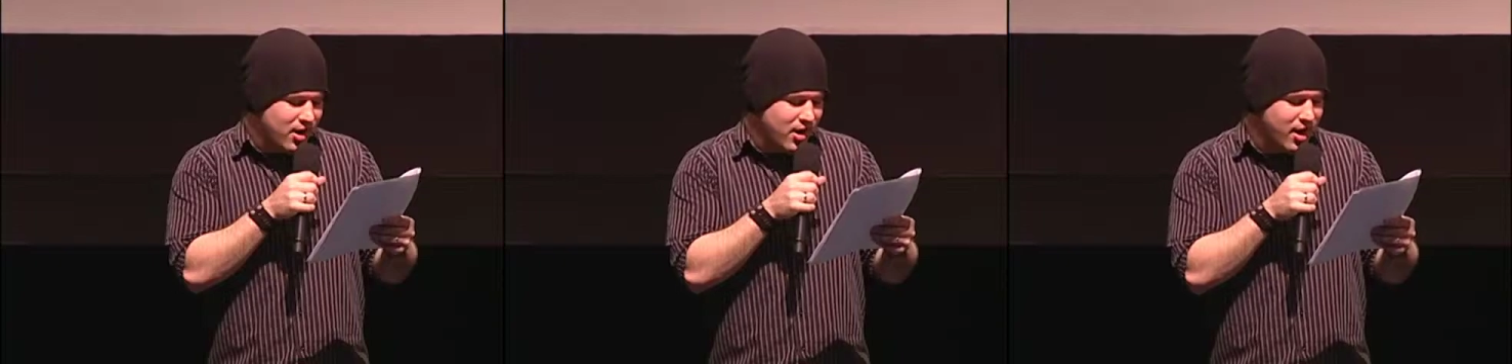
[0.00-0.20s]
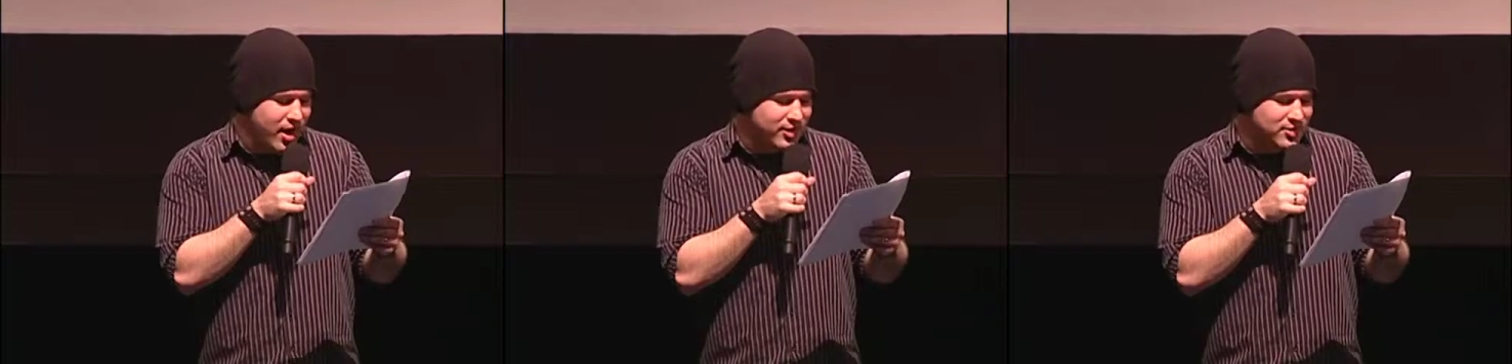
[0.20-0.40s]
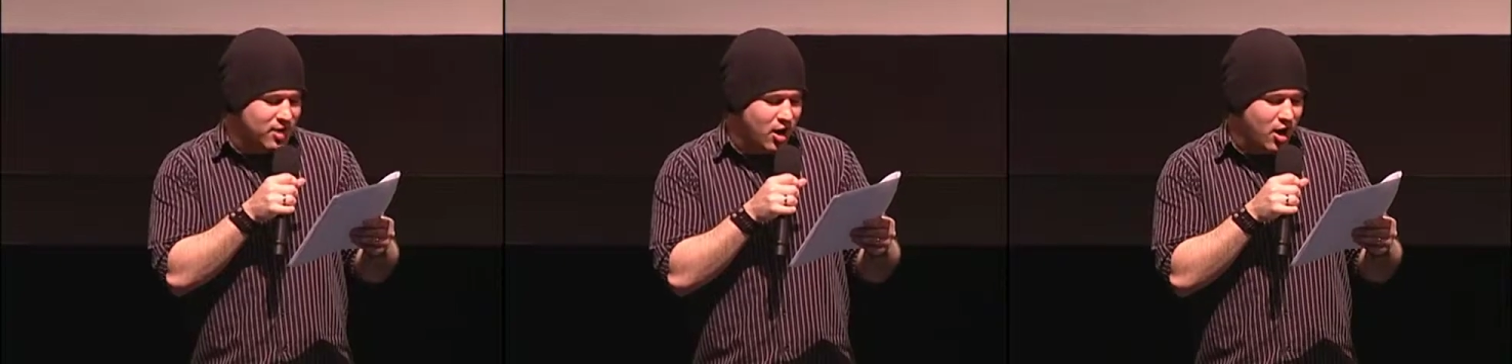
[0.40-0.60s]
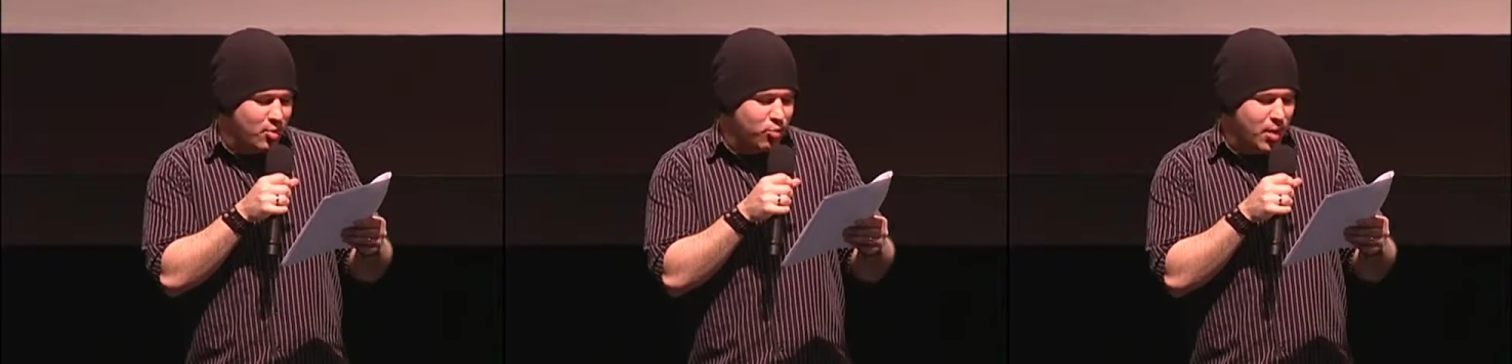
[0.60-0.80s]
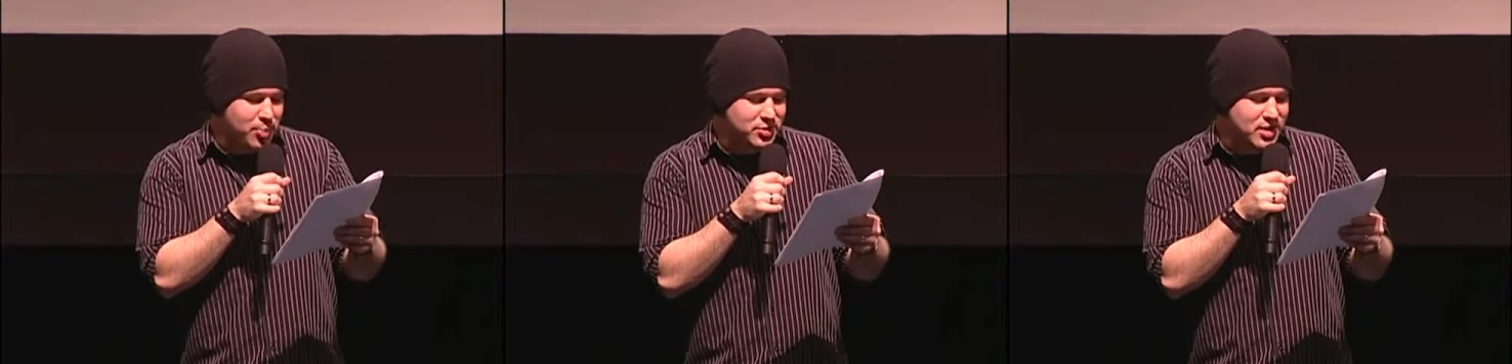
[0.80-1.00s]
Next
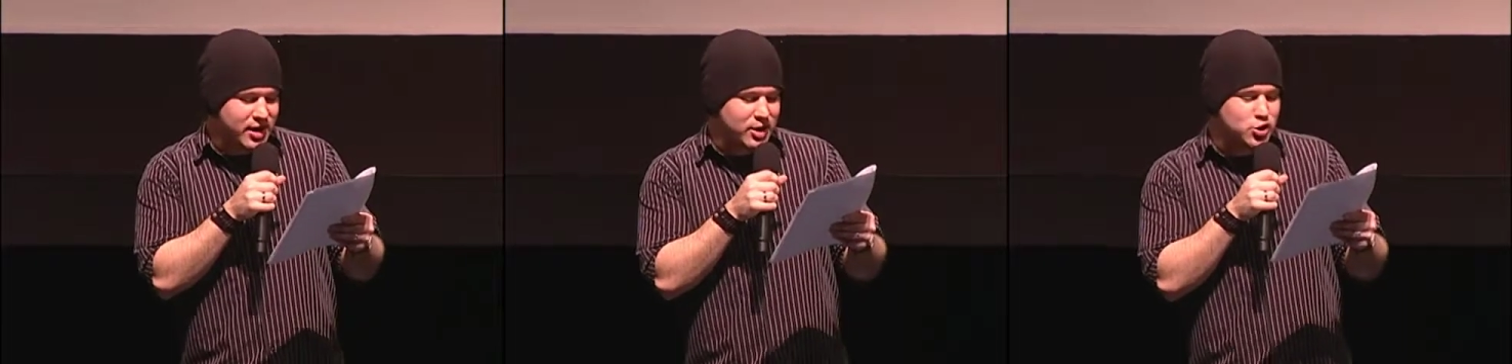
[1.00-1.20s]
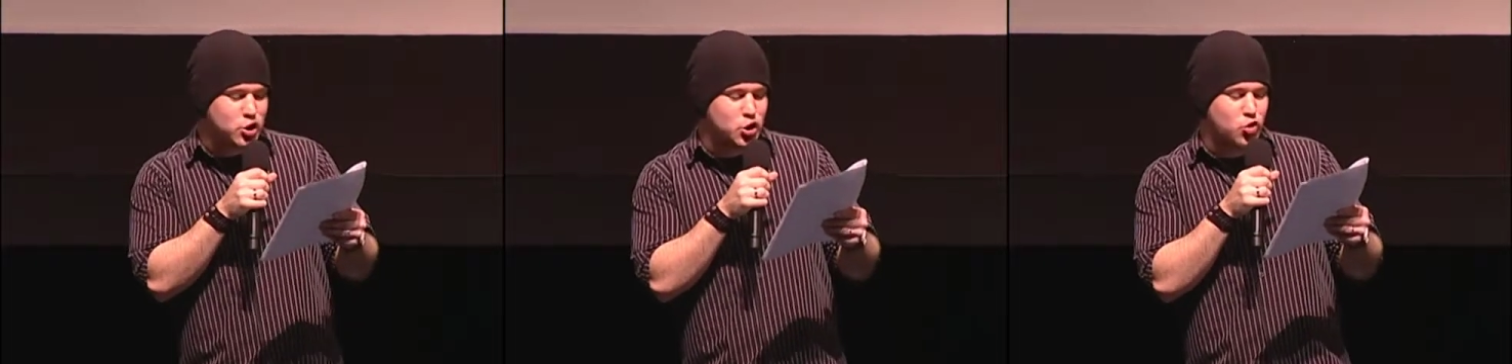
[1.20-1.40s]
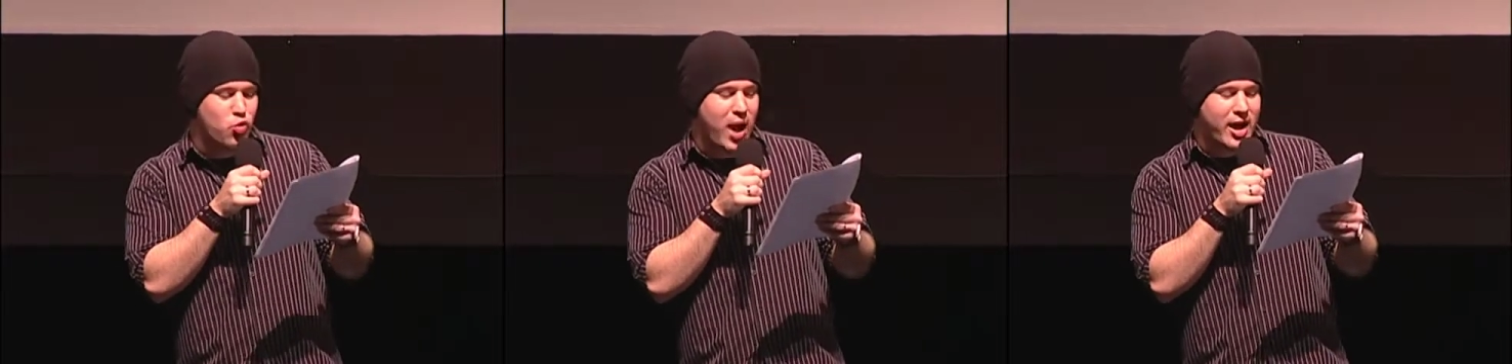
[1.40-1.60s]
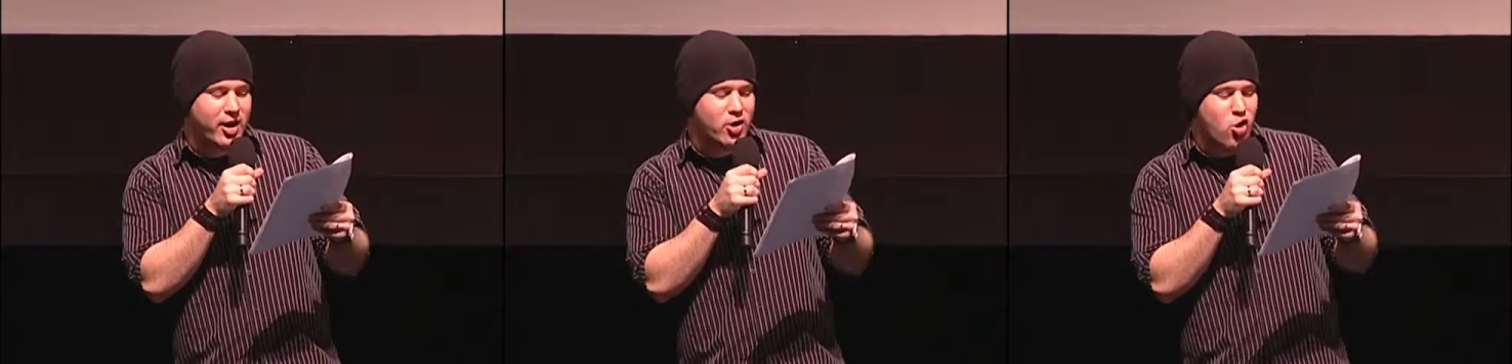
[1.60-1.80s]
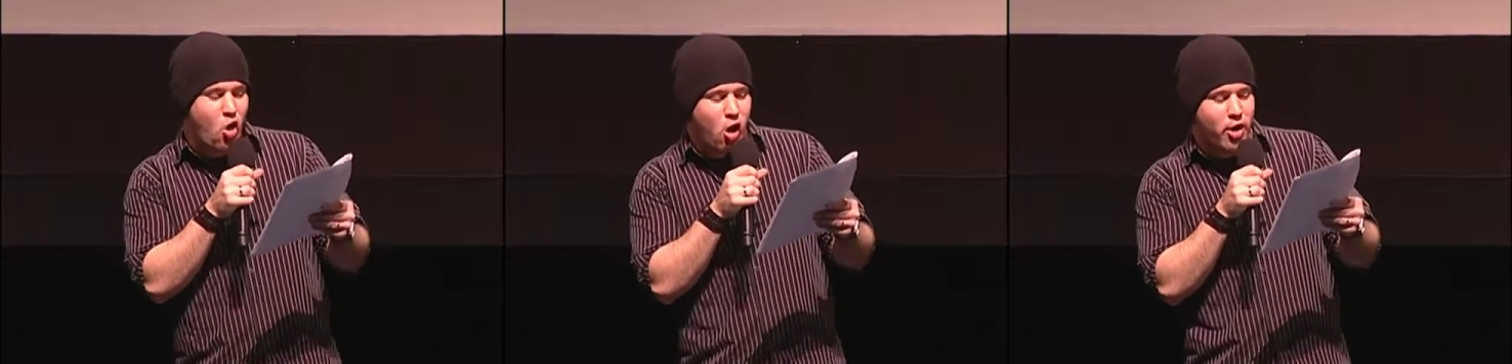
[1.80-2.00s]
up, representing
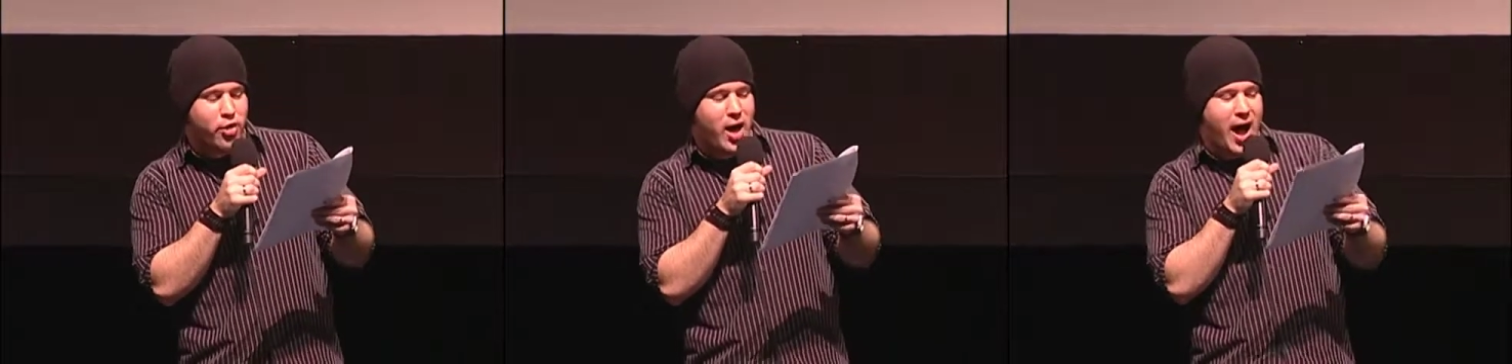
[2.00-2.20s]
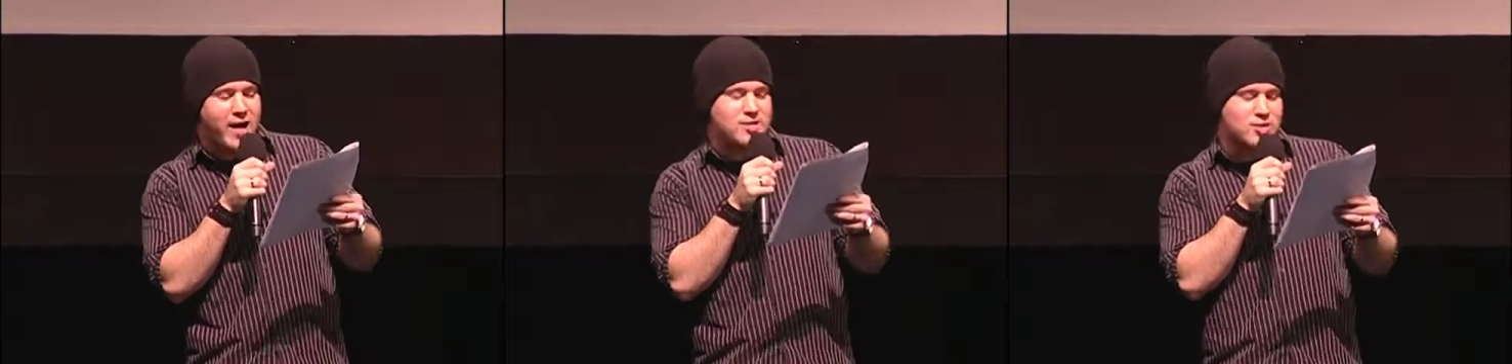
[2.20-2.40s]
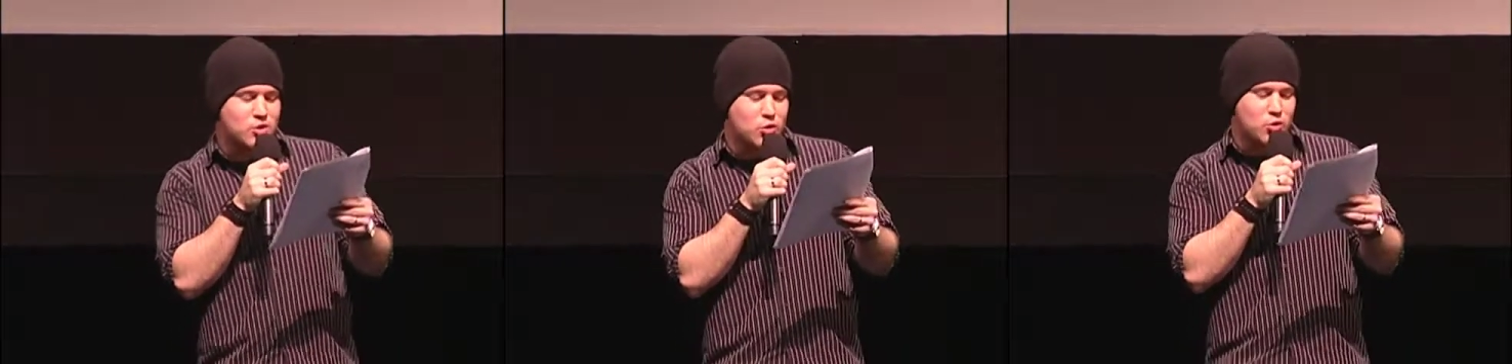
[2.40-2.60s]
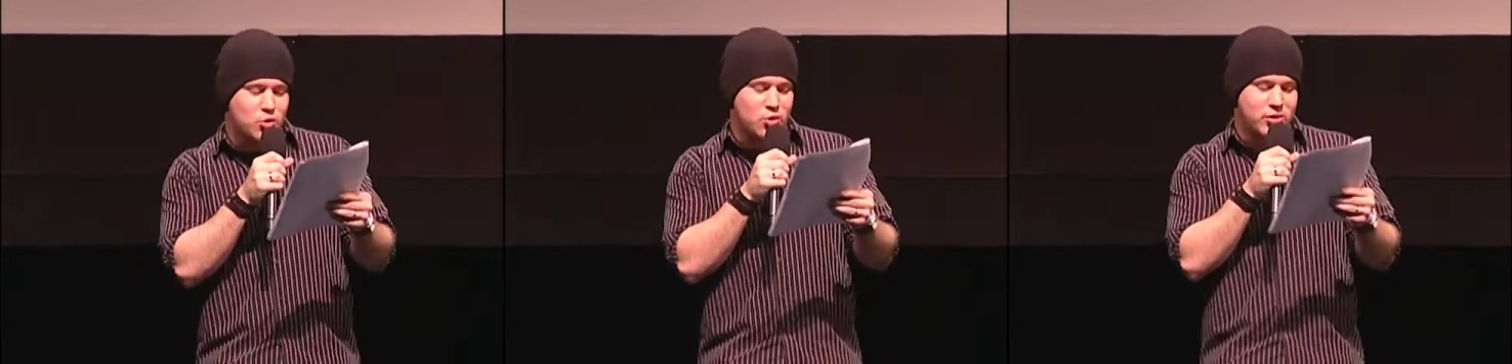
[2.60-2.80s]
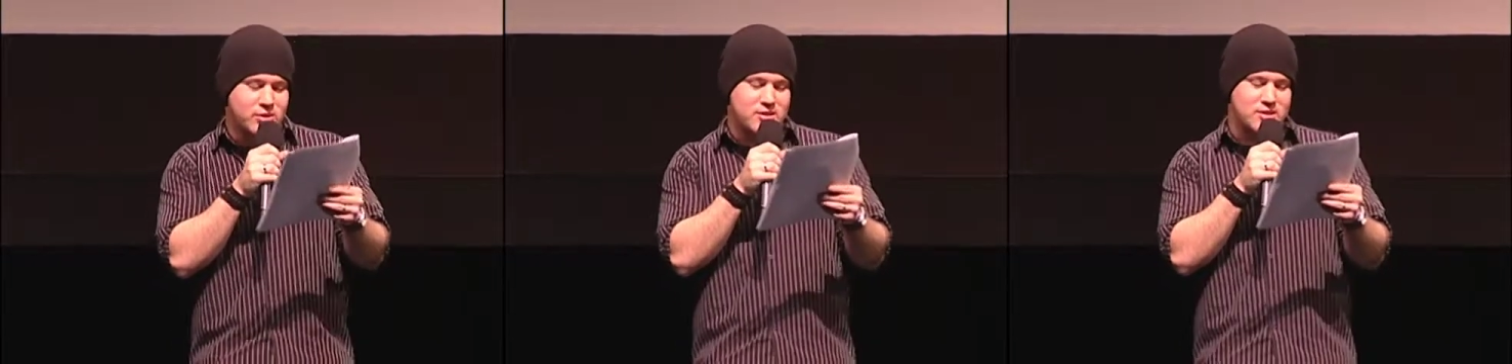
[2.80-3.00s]
Trek North High
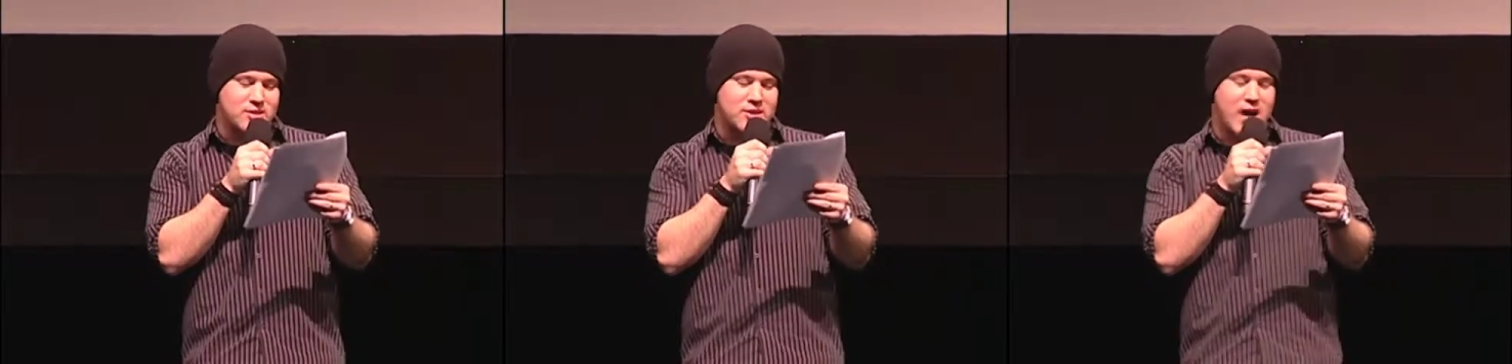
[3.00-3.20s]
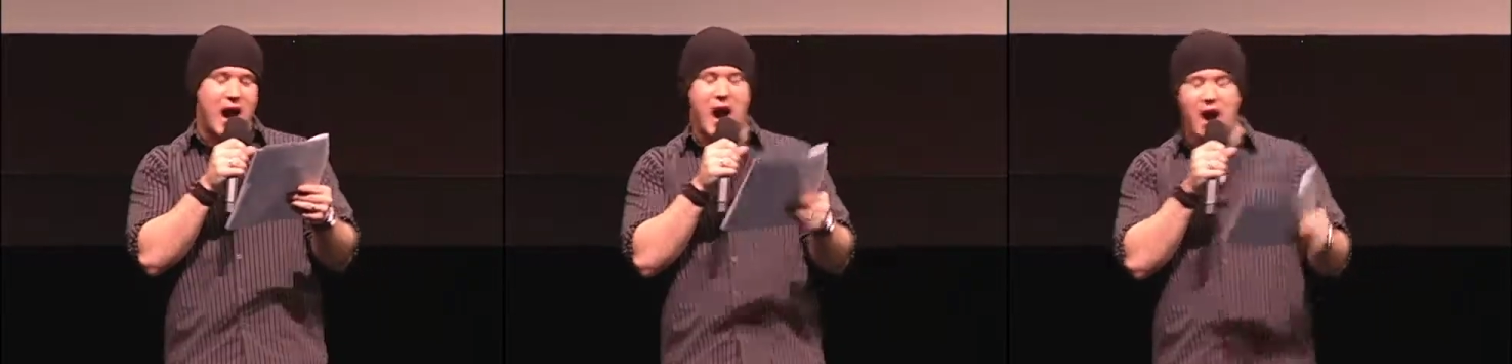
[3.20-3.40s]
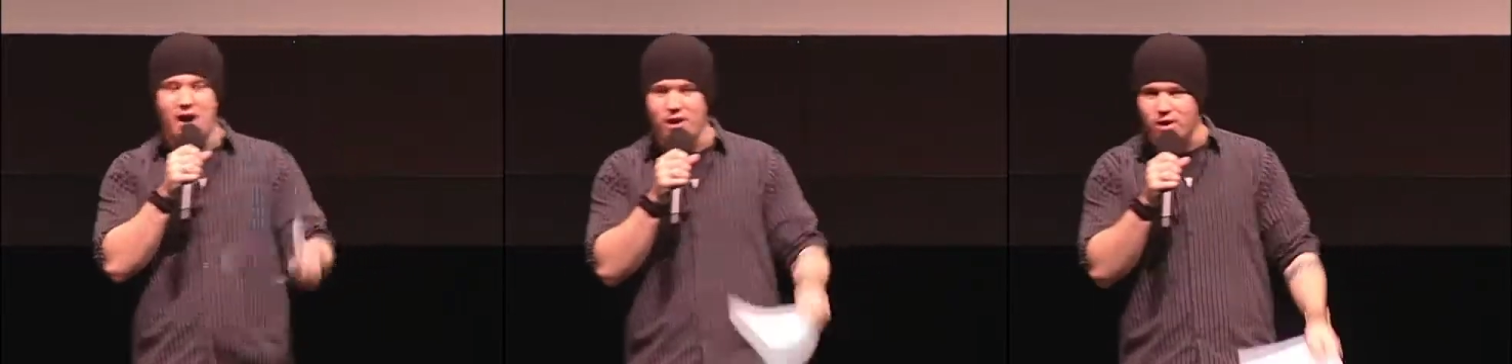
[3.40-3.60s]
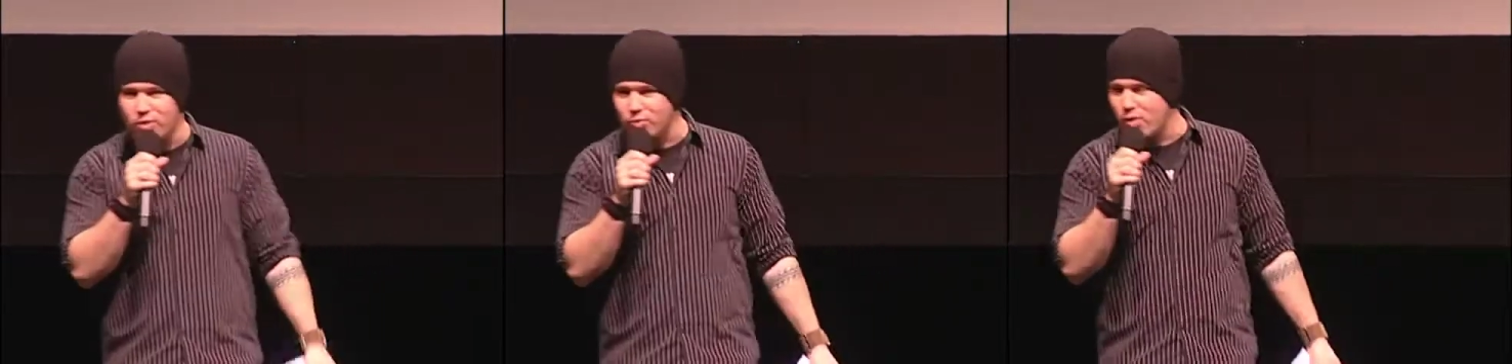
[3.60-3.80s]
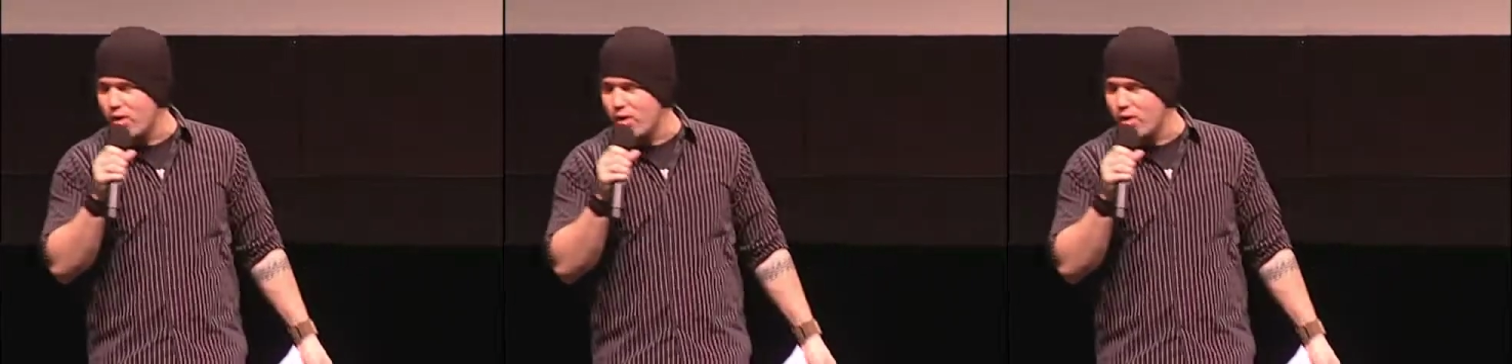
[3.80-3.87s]
School, this is Kaija